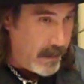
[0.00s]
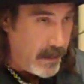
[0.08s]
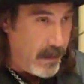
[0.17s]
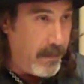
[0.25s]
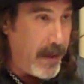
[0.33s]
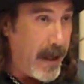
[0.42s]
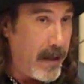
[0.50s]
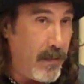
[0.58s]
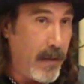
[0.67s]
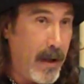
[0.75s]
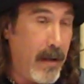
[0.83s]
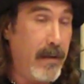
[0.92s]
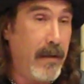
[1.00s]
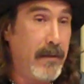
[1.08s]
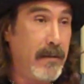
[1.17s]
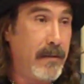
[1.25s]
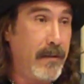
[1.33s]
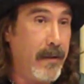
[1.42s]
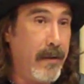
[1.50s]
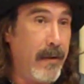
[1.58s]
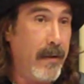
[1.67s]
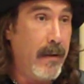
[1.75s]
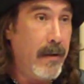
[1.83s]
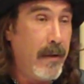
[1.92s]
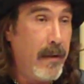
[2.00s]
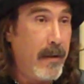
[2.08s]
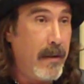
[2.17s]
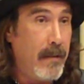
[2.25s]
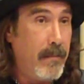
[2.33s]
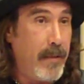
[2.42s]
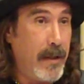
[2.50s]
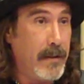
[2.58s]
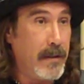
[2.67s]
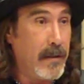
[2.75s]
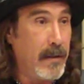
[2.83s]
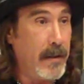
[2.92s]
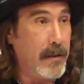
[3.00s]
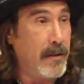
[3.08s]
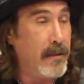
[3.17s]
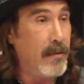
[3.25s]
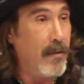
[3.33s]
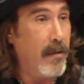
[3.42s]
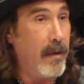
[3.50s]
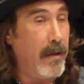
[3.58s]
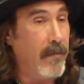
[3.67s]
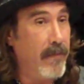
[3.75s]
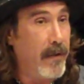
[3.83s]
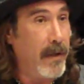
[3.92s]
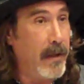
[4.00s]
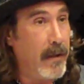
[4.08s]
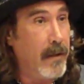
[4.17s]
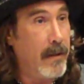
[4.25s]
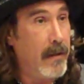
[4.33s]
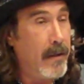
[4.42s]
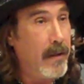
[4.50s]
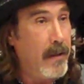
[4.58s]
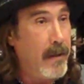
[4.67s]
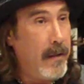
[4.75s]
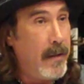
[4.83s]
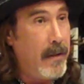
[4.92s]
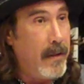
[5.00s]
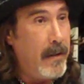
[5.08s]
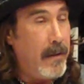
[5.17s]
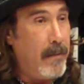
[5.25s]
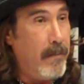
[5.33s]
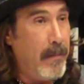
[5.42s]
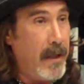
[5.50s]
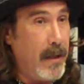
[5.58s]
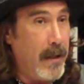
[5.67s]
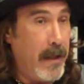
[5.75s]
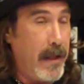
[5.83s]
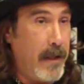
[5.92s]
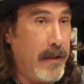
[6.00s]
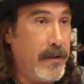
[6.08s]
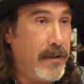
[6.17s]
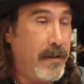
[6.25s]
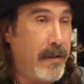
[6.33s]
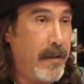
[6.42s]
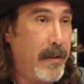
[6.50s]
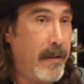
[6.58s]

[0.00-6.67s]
little background, it's basically a story of a middle-aged